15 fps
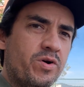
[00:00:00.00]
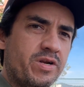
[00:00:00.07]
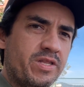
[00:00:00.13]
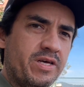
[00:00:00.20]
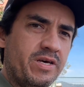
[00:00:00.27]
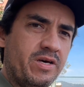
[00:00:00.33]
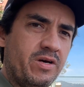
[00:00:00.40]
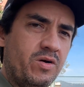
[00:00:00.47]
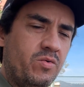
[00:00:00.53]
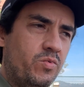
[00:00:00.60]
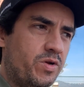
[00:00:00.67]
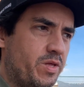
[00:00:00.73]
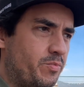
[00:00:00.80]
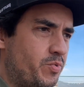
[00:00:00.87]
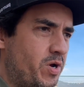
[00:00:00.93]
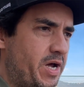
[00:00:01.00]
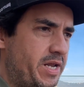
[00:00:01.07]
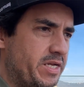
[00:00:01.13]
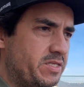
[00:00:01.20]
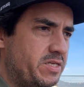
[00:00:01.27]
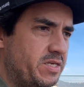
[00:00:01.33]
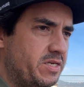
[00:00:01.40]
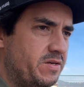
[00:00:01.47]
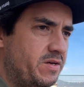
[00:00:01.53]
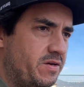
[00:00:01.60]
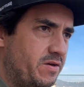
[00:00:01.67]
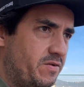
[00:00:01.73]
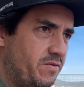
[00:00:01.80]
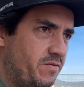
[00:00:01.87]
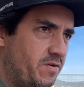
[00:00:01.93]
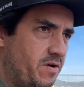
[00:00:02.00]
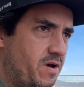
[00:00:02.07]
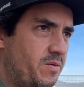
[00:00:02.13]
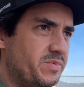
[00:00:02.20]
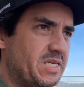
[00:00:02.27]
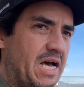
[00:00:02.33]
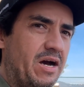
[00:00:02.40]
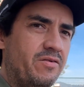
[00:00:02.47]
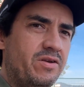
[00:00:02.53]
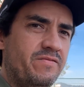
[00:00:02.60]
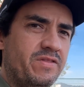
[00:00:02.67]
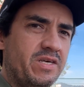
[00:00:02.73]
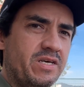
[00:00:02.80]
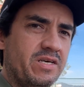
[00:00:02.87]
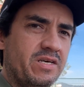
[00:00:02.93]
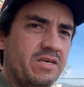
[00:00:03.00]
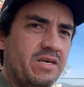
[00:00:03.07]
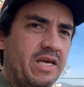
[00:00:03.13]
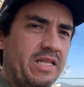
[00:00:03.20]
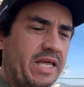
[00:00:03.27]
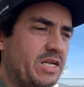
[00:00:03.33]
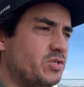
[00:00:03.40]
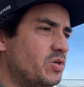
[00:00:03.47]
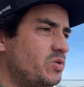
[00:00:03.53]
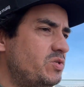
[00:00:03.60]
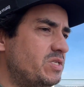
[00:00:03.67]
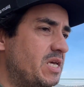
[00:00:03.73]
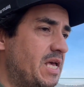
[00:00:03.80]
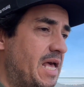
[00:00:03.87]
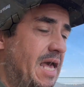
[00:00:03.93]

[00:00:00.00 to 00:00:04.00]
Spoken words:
where the product comes out of the electrodes